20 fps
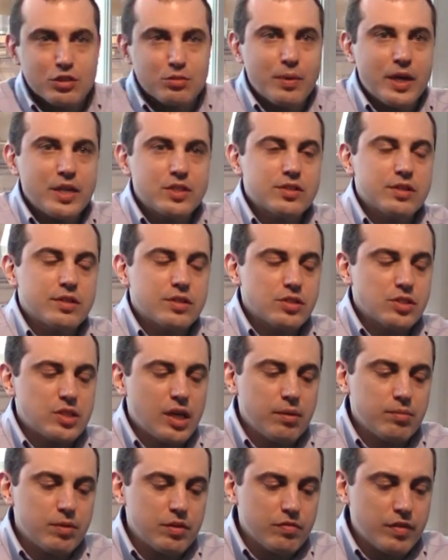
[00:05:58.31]
It's based on the
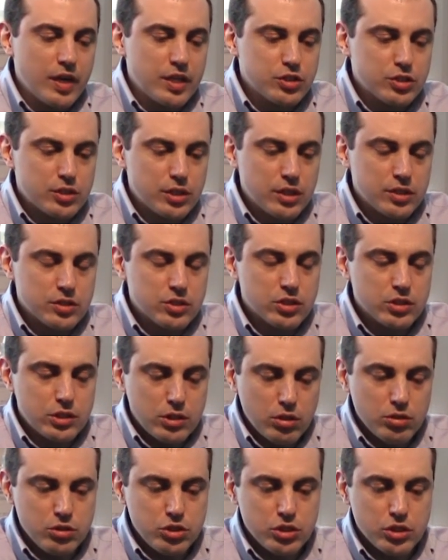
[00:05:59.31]
same invention as
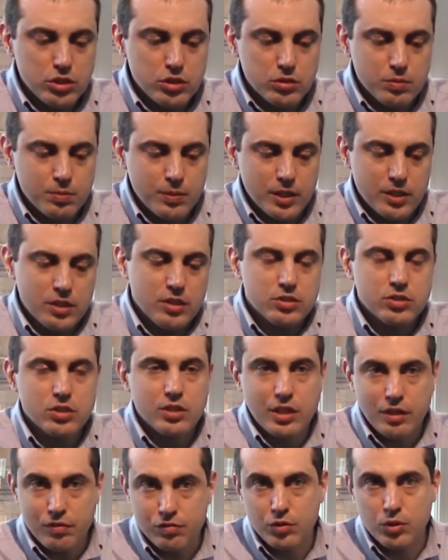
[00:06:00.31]
Satoshi's, but it's
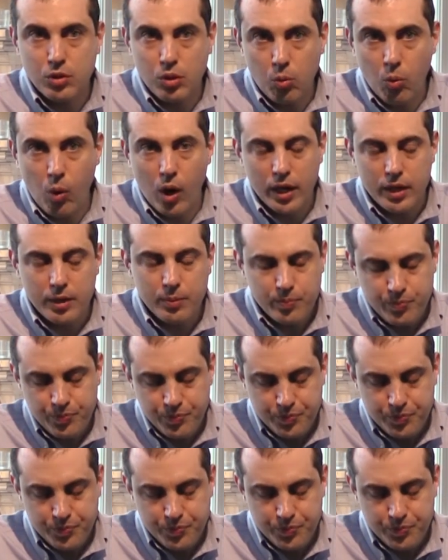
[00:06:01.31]
a different one.